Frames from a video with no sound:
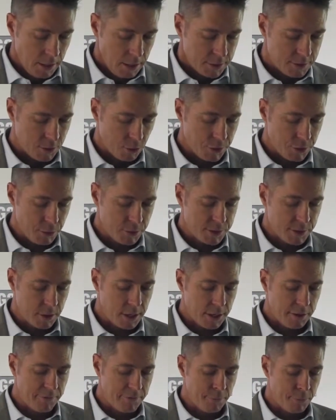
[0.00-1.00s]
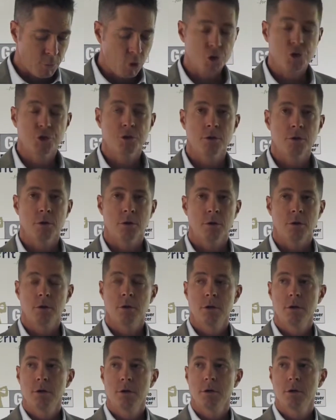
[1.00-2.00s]
So there was a lot of
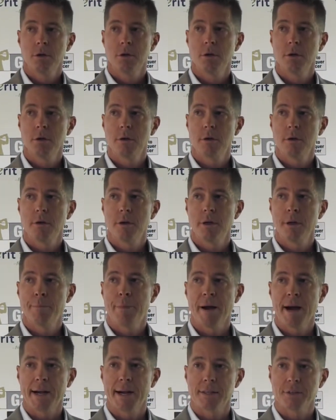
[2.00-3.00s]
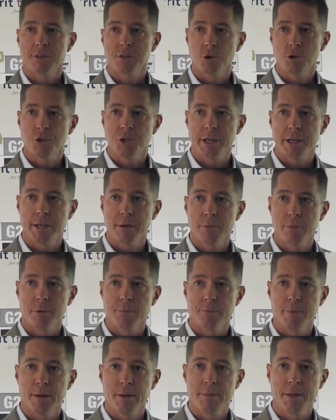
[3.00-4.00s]
emotional impact associated
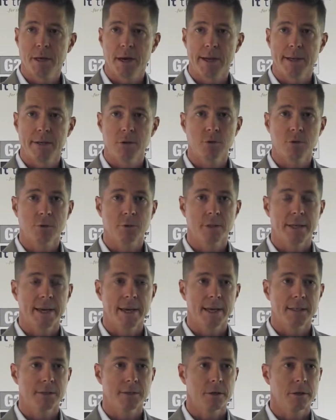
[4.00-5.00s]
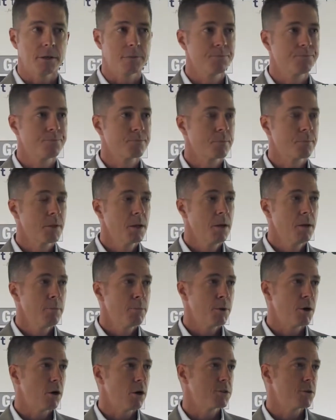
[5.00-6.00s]
with being diagnosed with cancer,
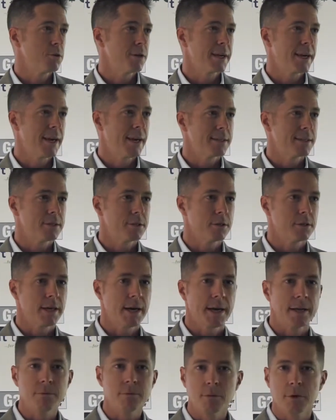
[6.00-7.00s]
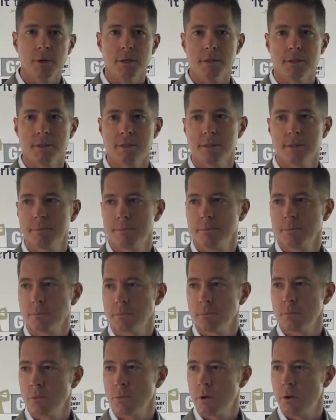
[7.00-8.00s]
but also a cancer that was,
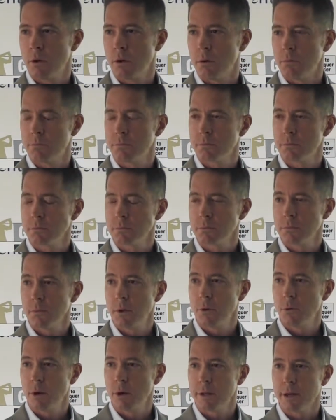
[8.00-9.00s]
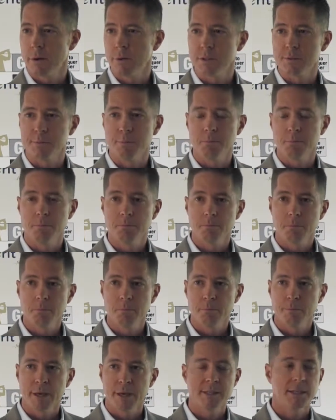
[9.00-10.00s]
you know, the one that was
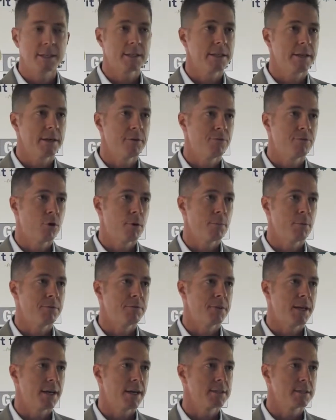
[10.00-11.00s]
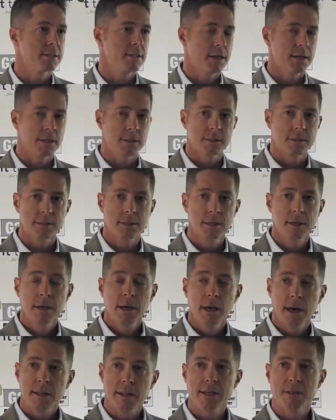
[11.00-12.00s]
basically a form of death sentence,
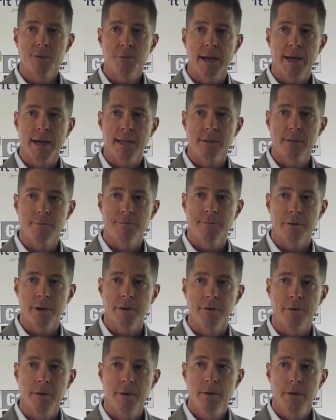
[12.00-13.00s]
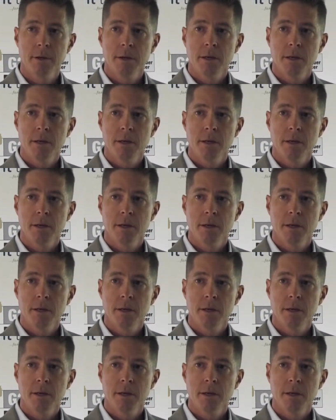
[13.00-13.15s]
unless we had some very